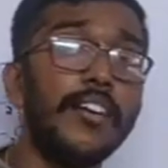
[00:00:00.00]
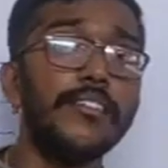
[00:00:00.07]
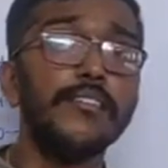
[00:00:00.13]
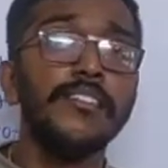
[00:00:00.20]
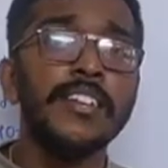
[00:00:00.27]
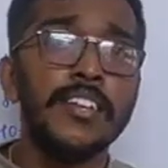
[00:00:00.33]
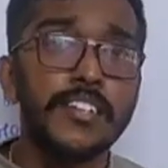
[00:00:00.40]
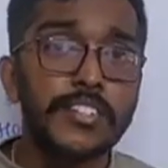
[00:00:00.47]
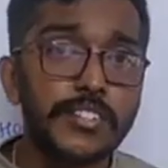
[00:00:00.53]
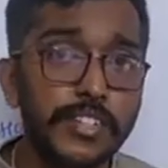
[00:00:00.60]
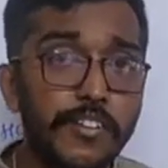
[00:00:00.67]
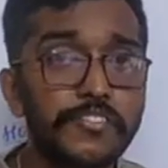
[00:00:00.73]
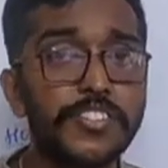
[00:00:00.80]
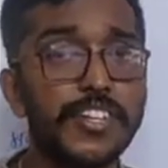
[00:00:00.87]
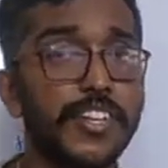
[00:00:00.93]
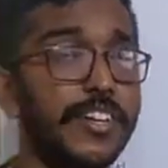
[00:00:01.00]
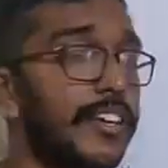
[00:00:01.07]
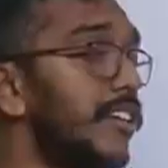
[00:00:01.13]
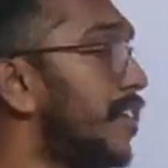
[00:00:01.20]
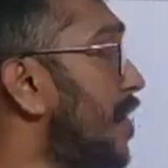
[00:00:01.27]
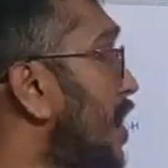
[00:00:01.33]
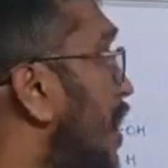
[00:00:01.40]
stuffs
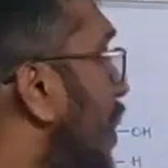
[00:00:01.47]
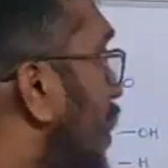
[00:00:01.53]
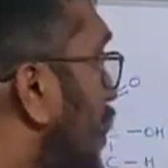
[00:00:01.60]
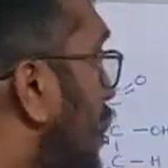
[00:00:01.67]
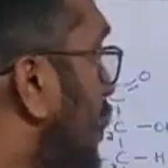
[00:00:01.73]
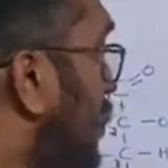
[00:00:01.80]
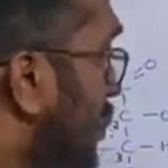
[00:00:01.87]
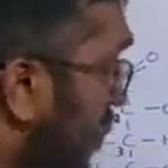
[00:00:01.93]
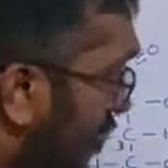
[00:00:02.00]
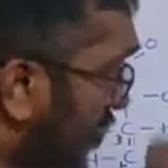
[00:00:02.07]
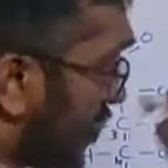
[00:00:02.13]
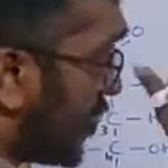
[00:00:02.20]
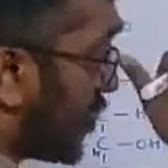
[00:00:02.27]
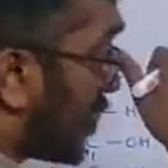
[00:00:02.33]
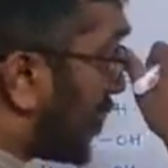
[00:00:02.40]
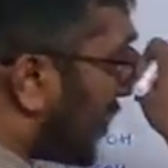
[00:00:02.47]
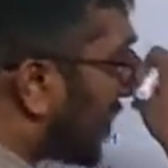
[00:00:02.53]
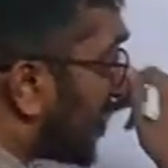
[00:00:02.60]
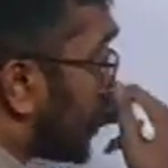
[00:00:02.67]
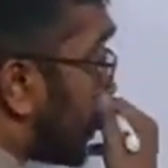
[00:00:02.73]
here in this